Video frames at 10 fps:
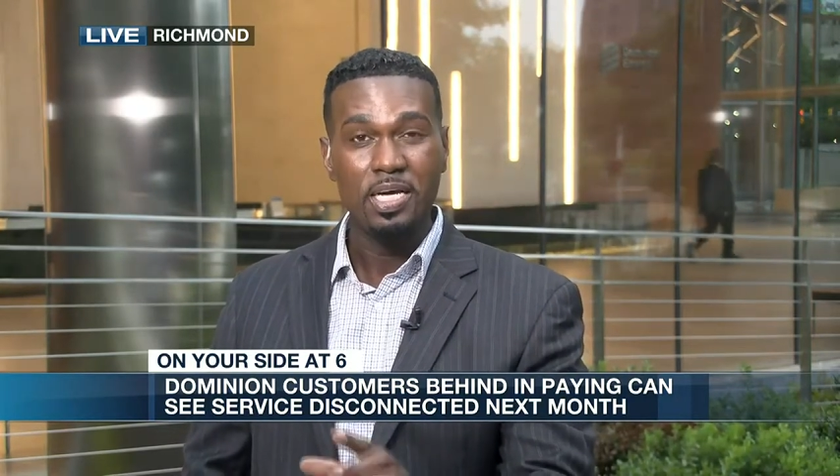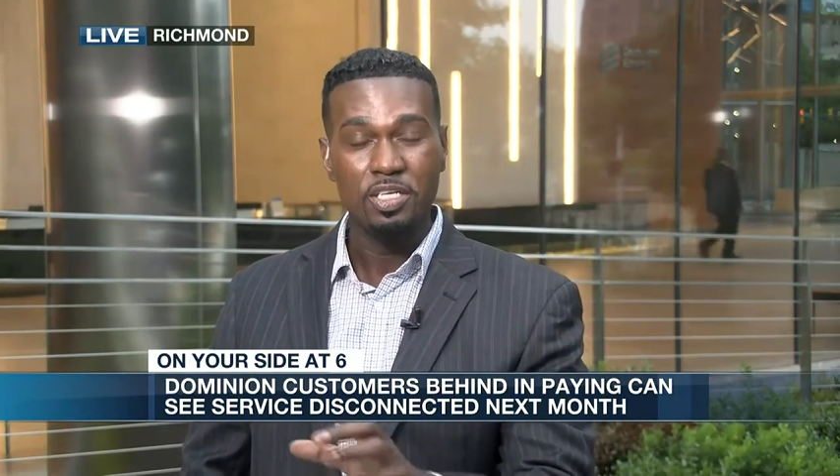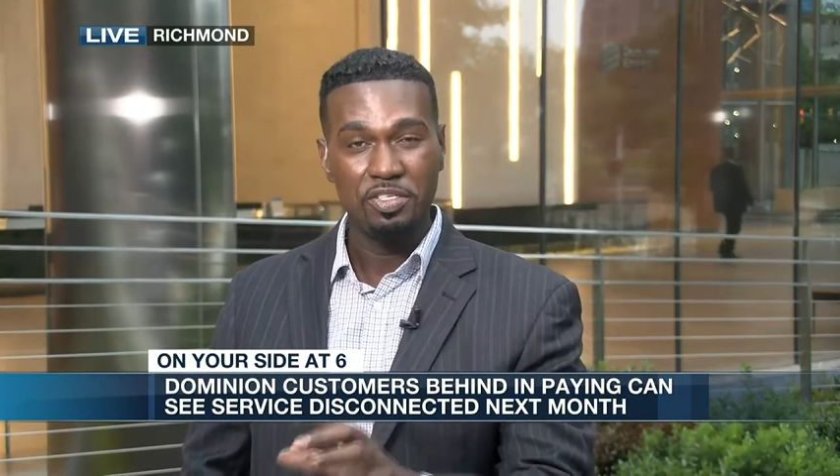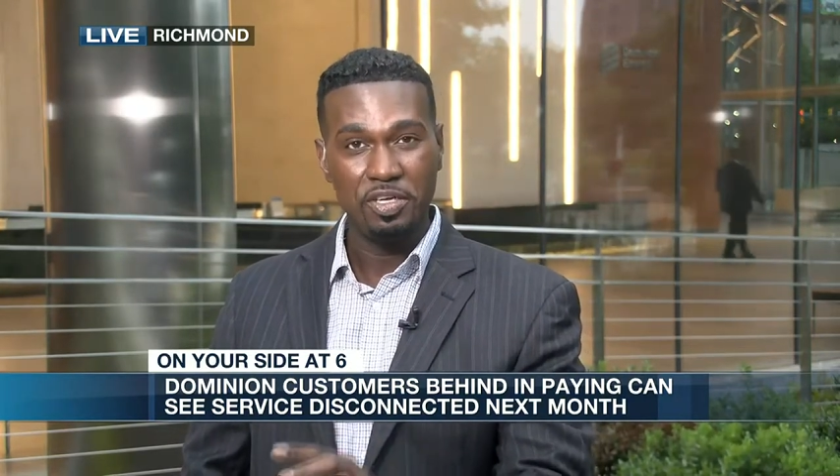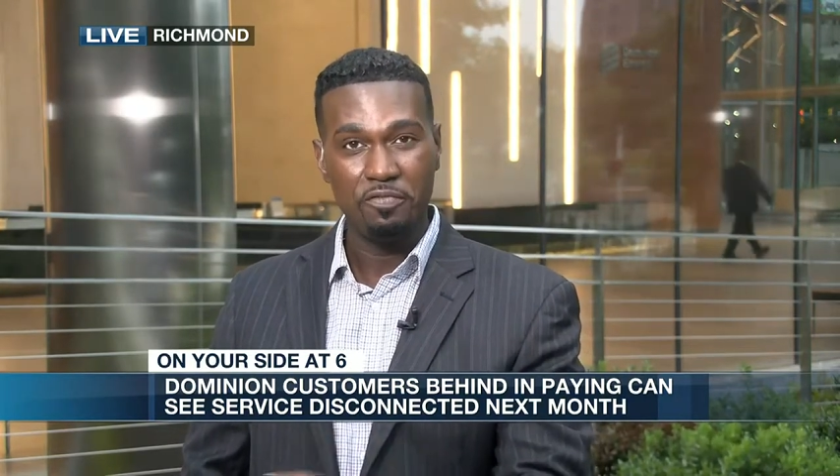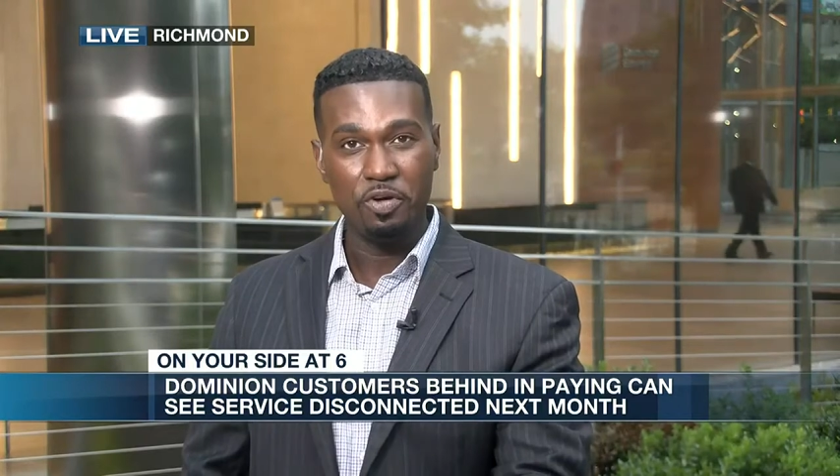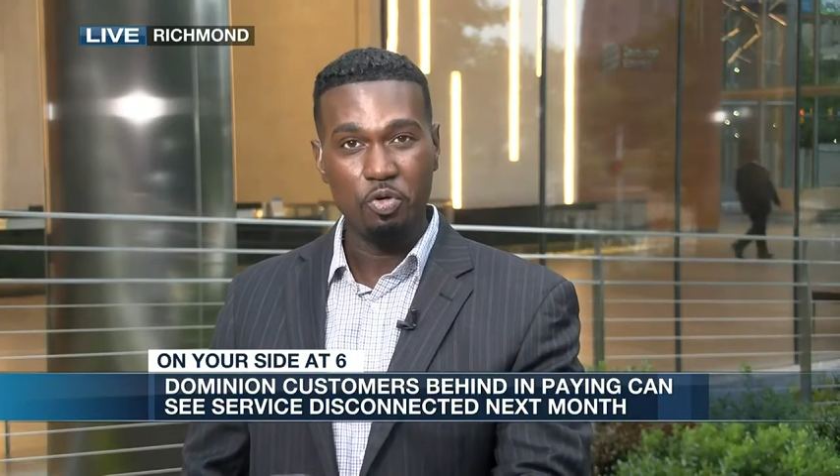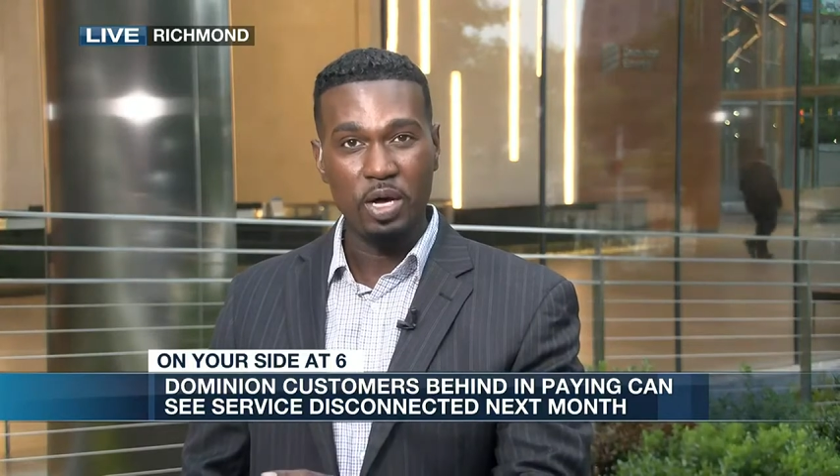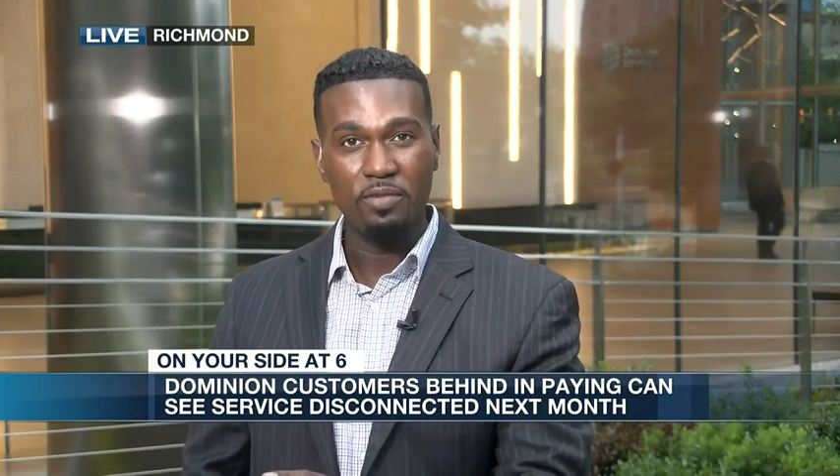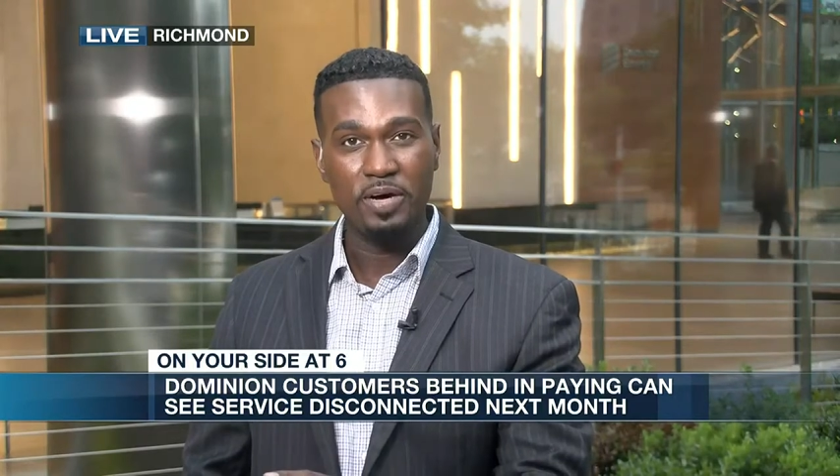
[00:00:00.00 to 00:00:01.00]
to see if you
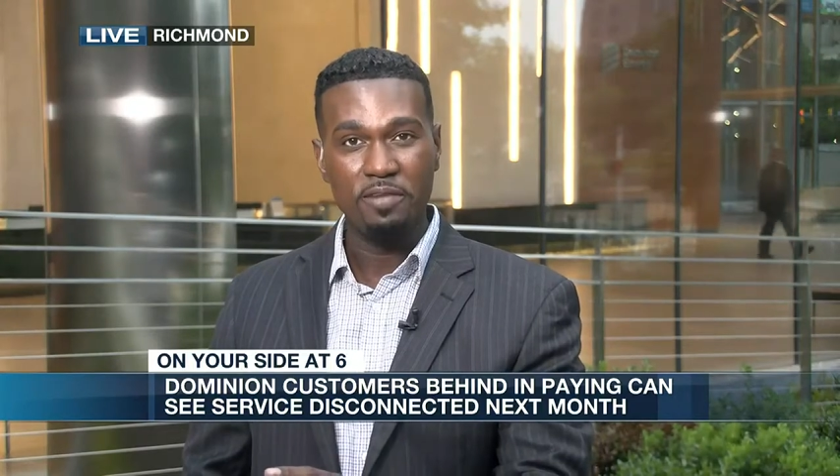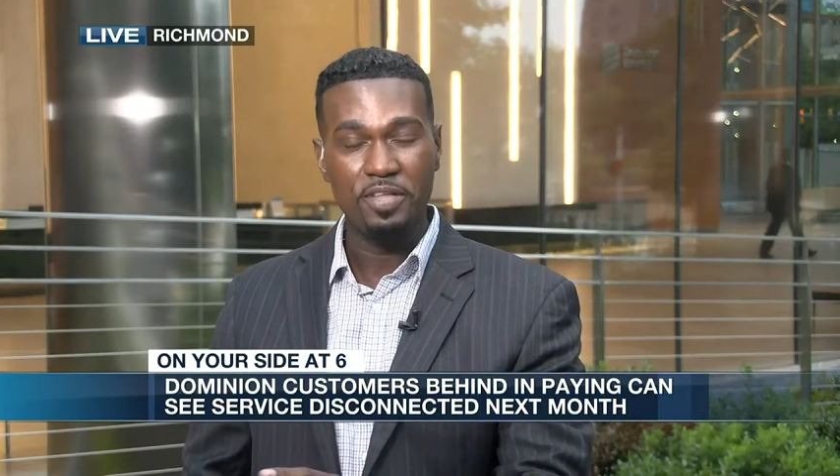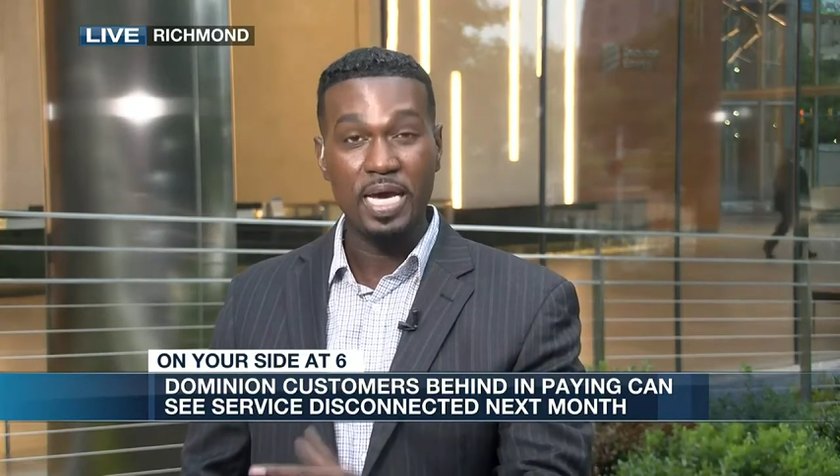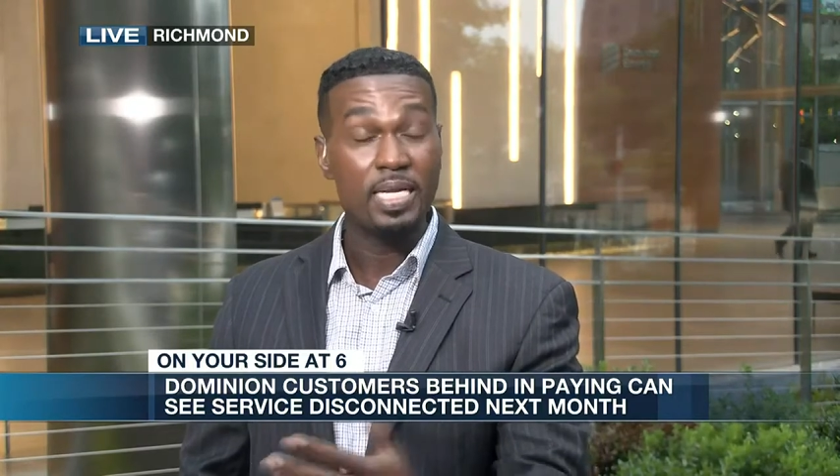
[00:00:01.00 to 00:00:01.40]
qualify for that.